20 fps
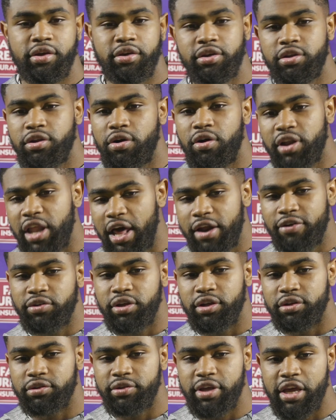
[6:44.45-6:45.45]
you know, a lot
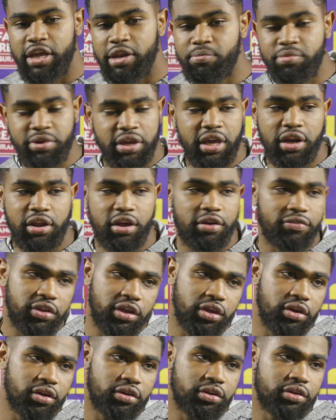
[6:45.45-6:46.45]
of in the beginning of the
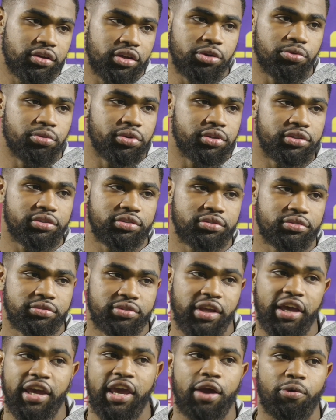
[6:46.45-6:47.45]
year, it was
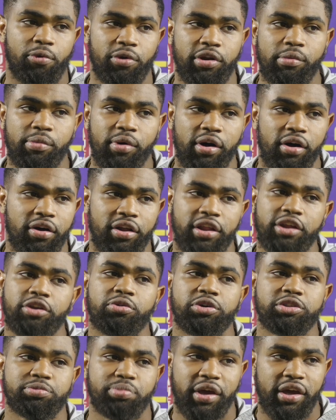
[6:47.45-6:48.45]
they can't run the ball, all they
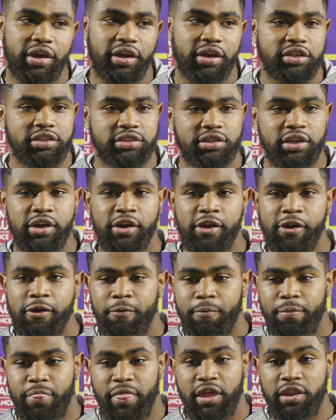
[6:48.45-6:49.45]
do is pass.
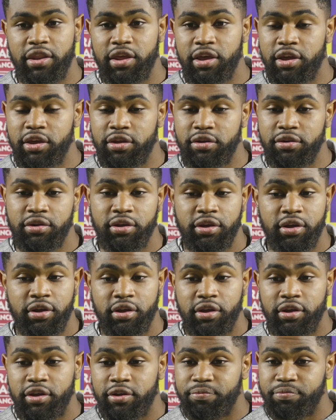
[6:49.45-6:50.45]
And then,
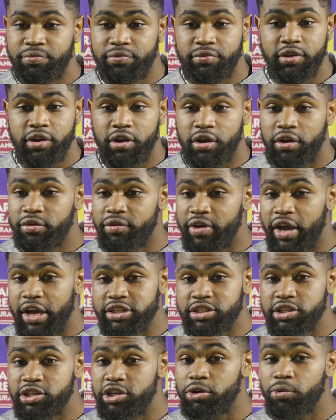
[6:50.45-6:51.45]
you know,
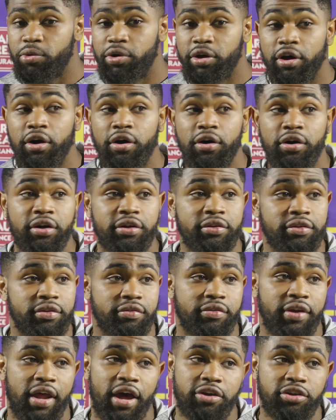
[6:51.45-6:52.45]
as the year went on,
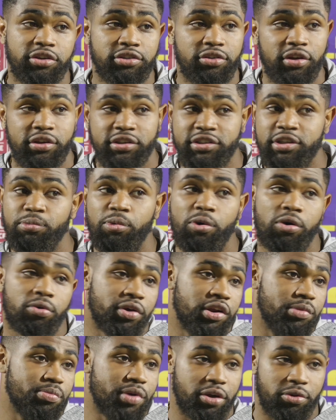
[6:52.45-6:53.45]
now you're starting to see more
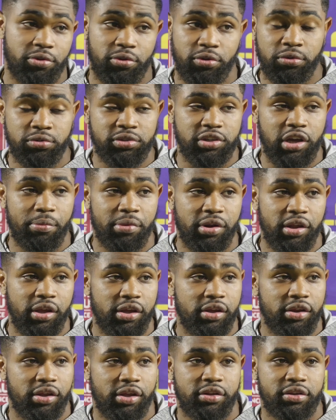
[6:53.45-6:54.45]
running back recruits coming
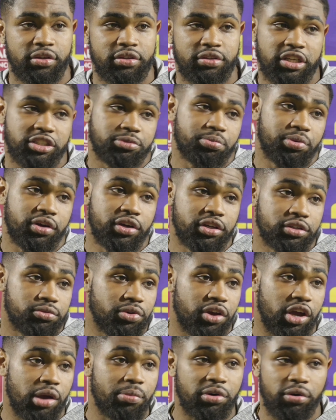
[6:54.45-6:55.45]
in, and that's because
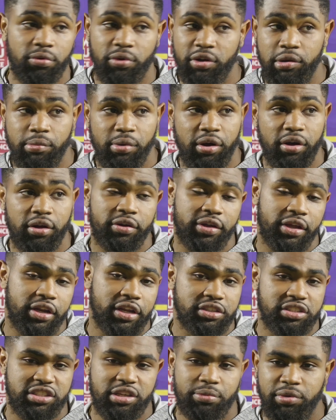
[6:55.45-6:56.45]
we're able to run the ball.
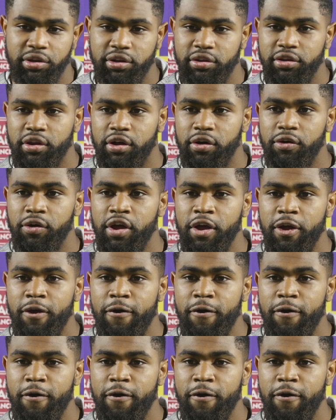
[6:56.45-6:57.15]
And that's something, you know,